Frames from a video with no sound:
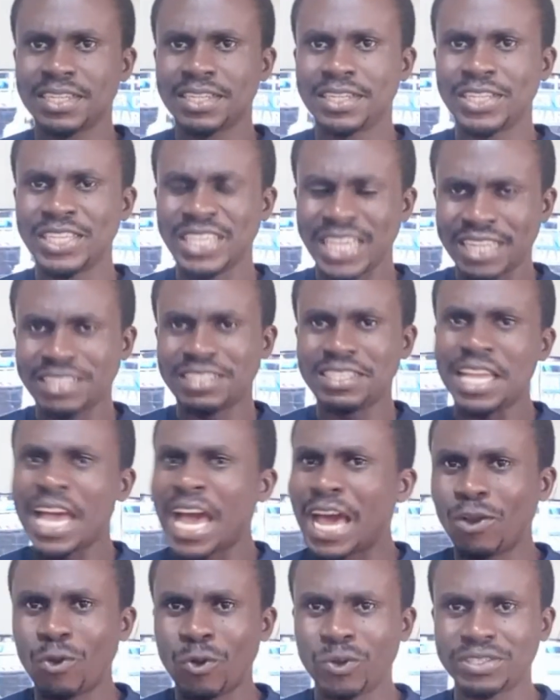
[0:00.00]
yes,
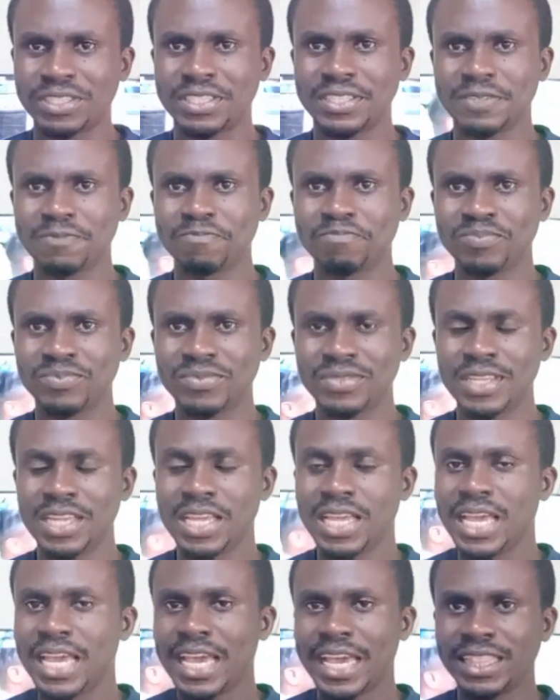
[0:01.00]
are lost?
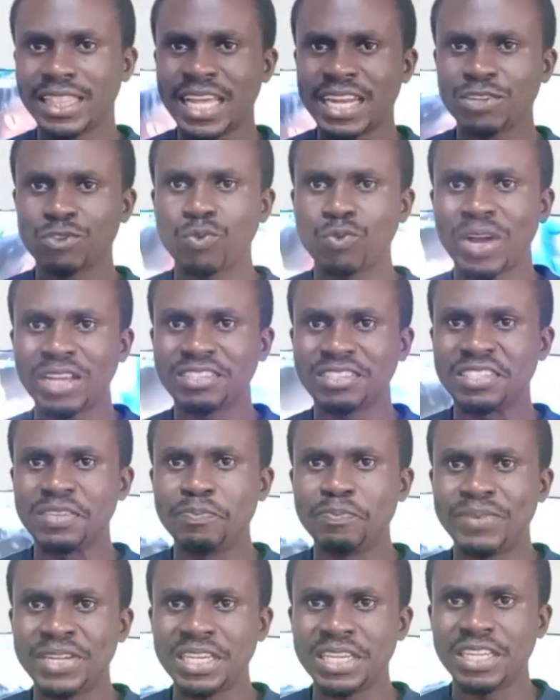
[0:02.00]
And that is why
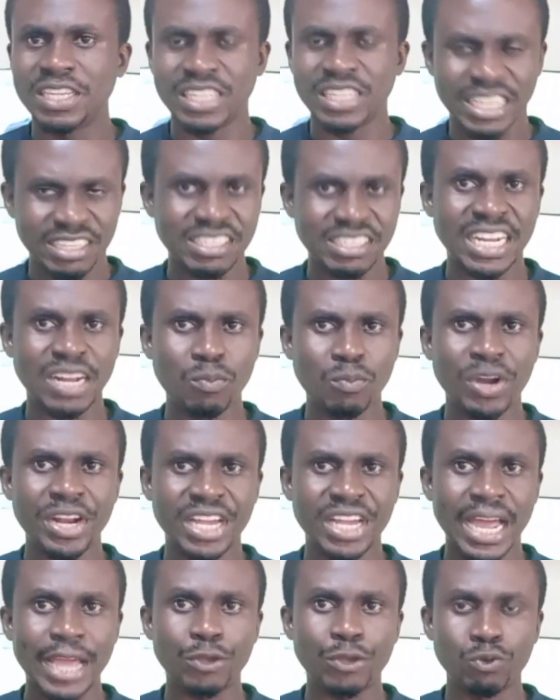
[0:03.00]
simply there's a
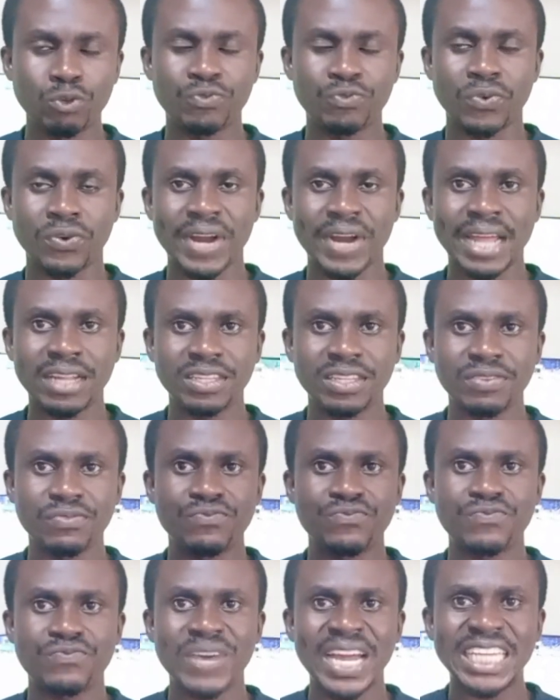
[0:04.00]
mnemonic I use for that,
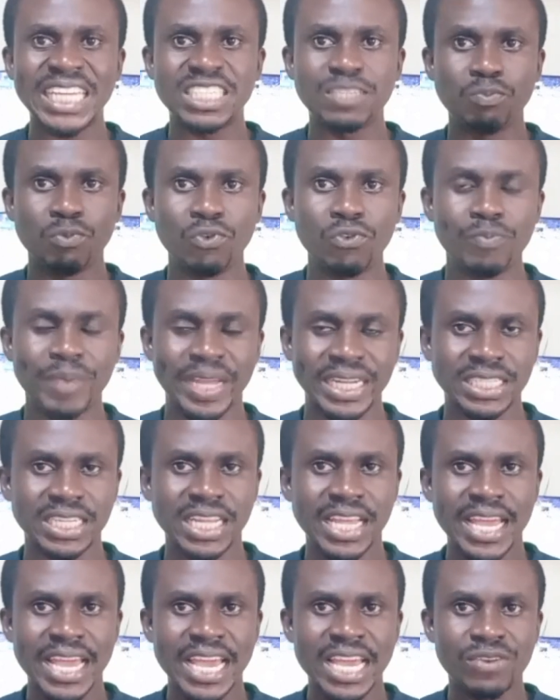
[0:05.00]
FICE movement.
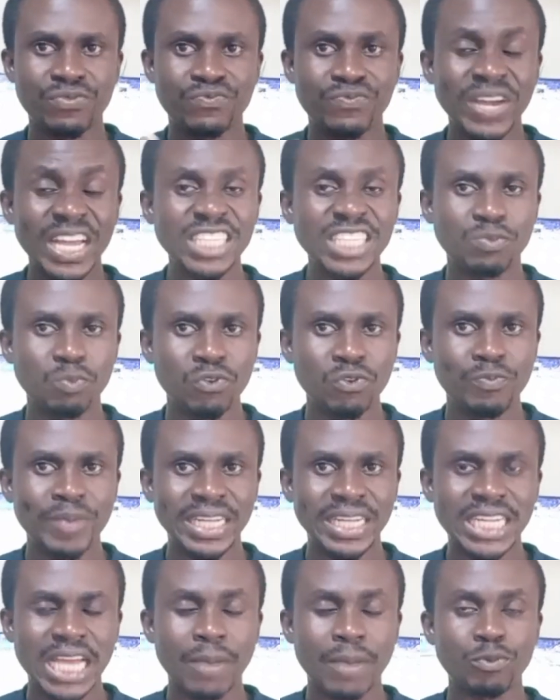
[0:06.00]
And FICE
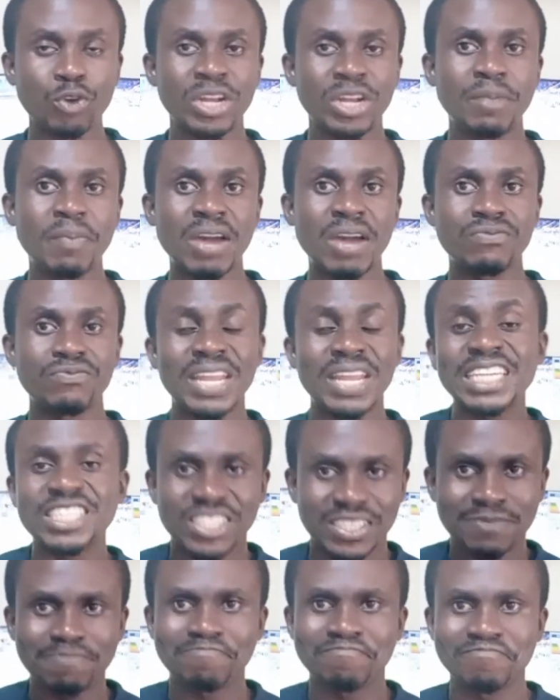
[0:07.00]
movement, I'm talking about
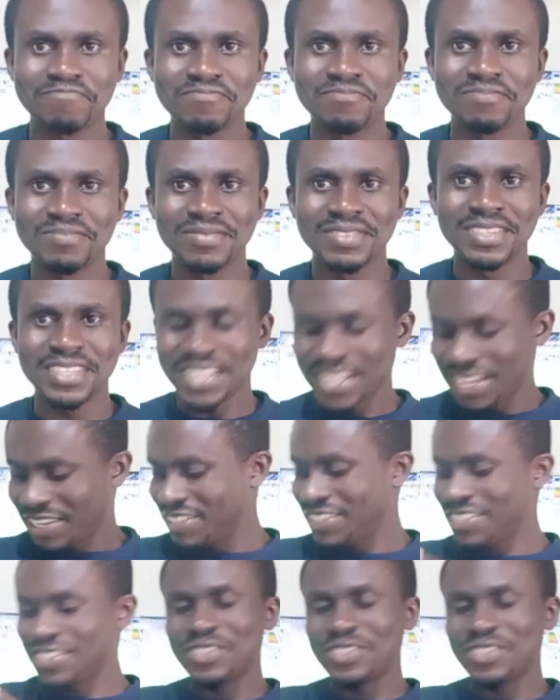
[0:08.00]
flexion. Yes,